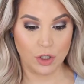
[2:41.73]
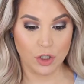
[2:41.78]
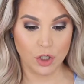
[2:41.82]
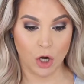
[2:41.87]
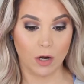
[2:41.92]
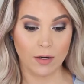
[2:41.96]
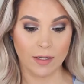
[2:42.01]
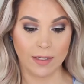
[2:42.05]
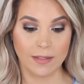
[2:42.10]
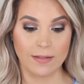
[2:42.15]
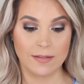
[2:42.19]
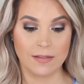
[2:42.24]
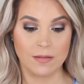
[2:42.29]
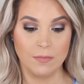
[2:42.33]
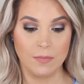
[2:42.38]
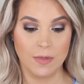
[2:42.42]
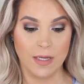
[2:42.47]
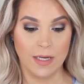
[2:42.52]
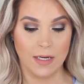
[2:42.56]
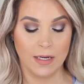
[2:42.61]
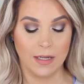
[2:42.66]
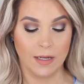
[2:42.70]
darkest
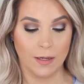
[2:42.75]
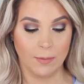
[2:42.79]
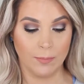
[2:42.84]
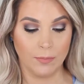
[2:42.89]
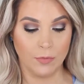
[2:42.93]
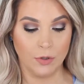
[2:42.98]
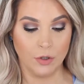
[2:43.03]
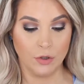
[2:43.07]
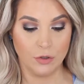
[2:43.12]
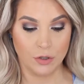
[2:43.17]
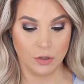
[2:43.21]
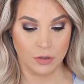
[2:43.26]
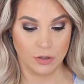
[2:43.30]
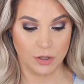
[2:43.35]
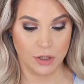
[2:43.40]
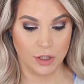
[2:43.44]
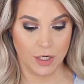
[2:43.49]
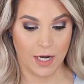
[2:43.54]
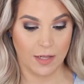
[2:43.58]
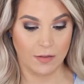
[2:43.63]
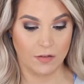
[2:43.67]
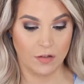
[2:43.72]
medium neutral
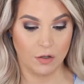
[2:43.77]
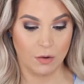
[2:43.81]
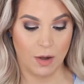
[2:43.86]
shade.